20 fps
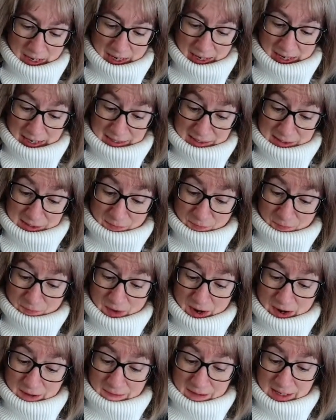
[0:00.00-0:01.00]
it's
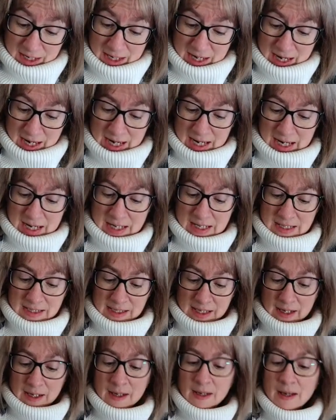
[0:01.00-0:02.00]
very
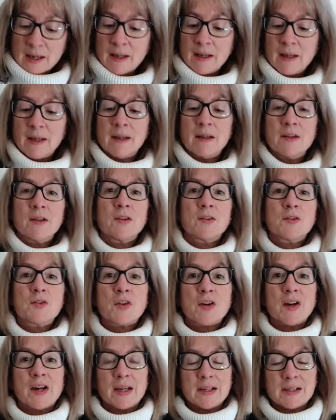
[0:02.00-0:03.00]
easy.
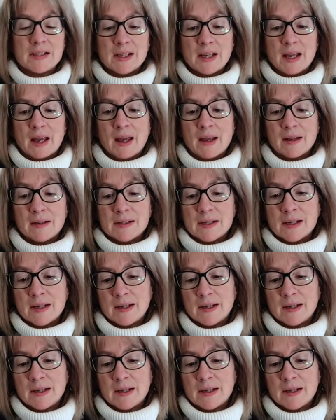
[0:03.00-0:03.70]
Trying to get